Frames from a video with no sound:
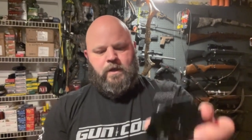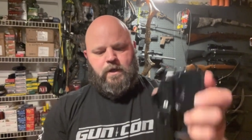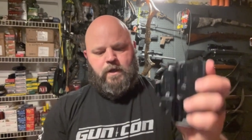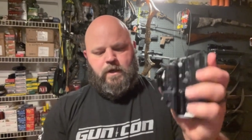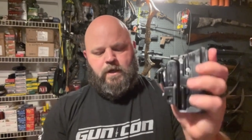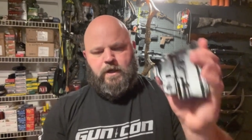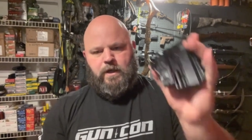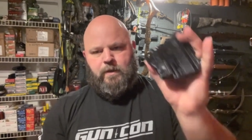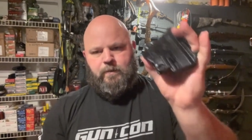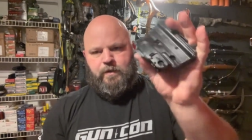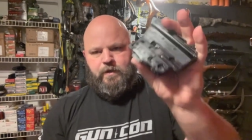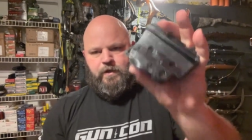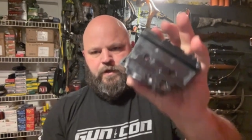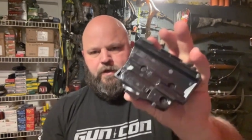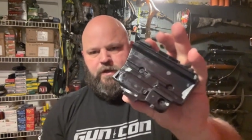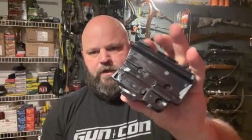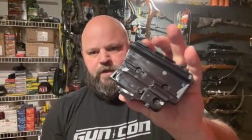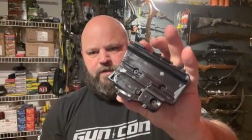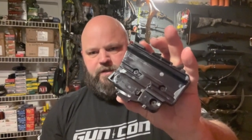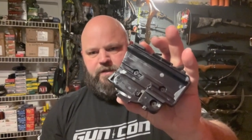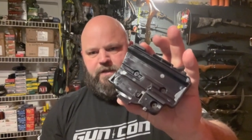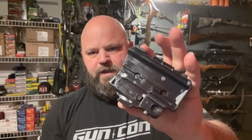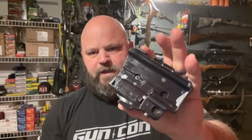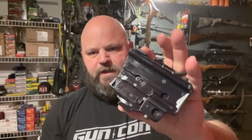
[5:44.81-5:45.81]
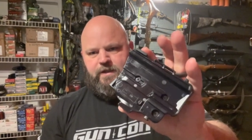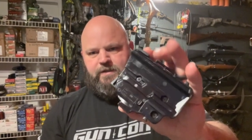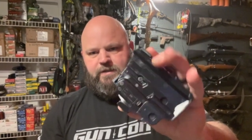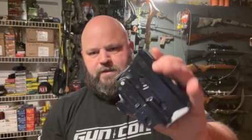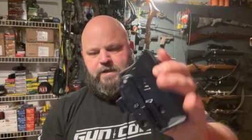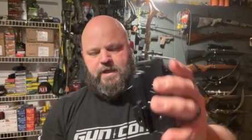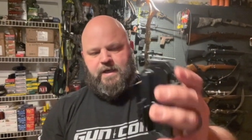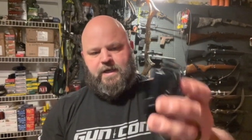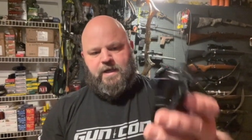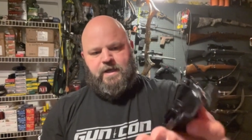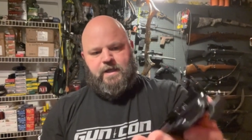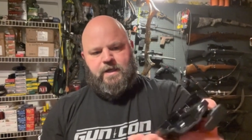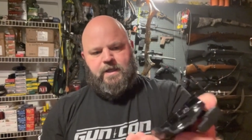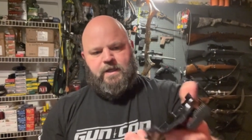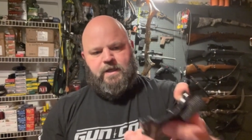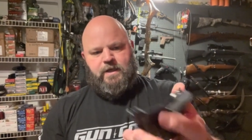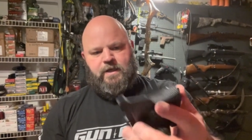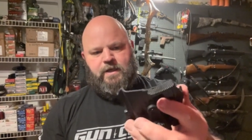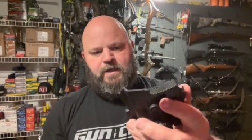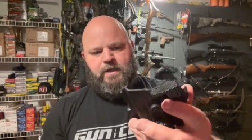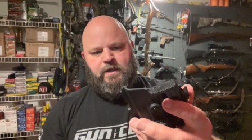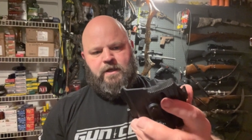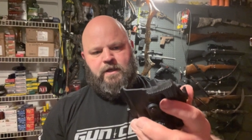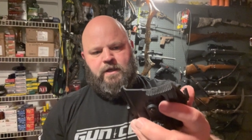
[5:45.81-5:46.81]
And you're gonna set aside
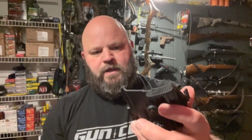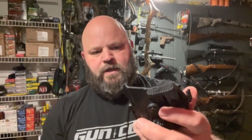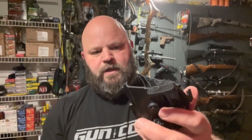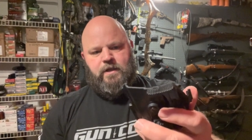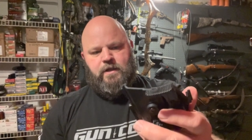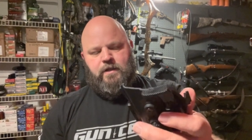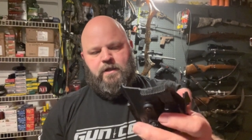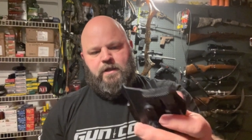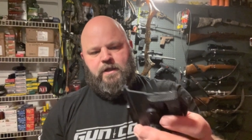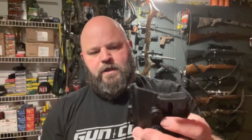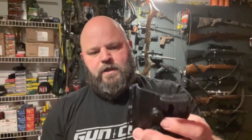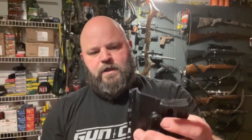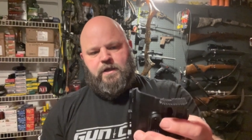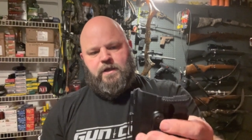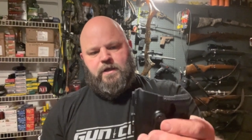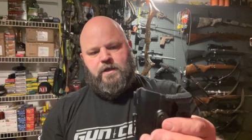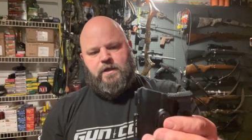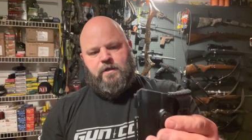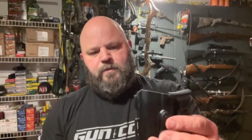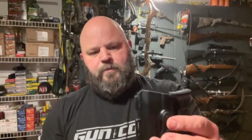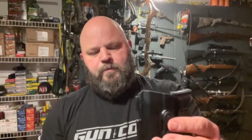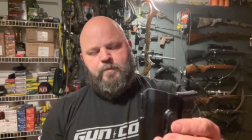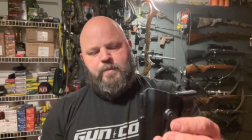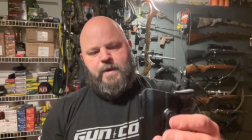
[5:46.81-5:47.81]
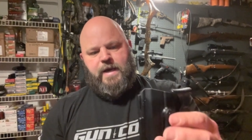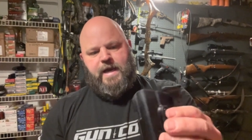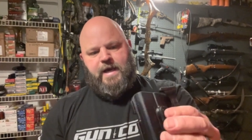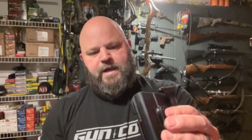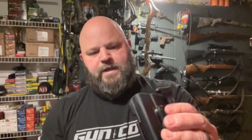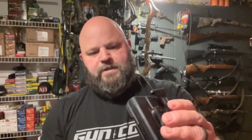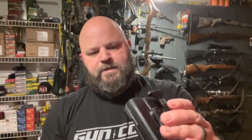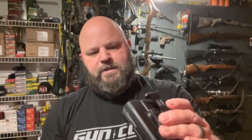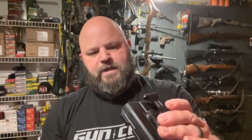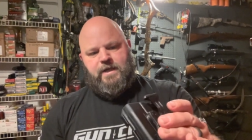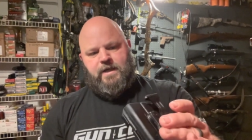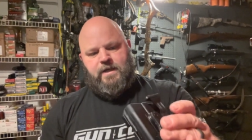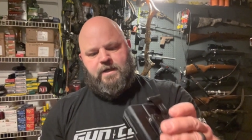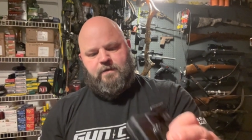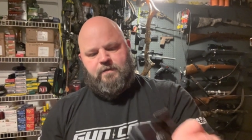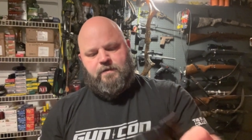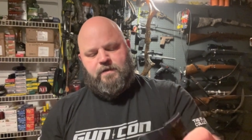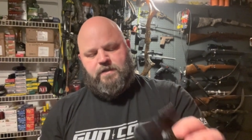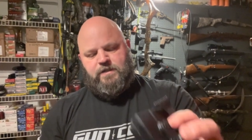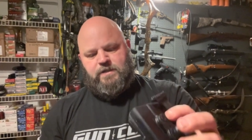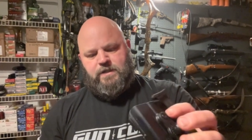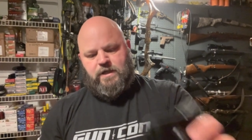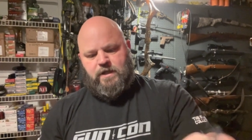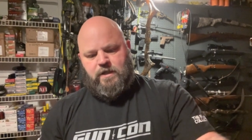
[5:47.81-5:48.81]
the back side of
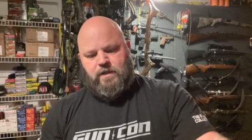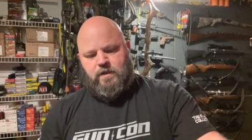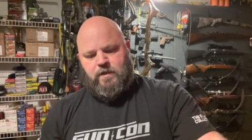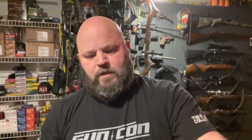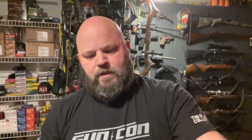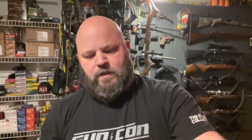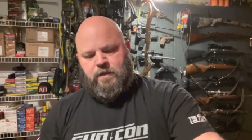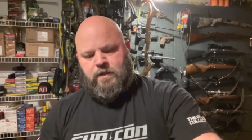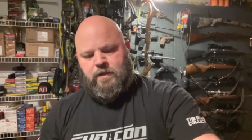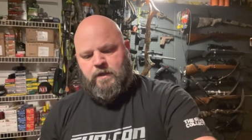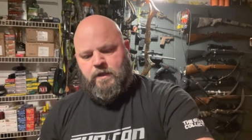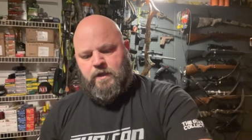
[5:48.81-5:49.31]
the shell.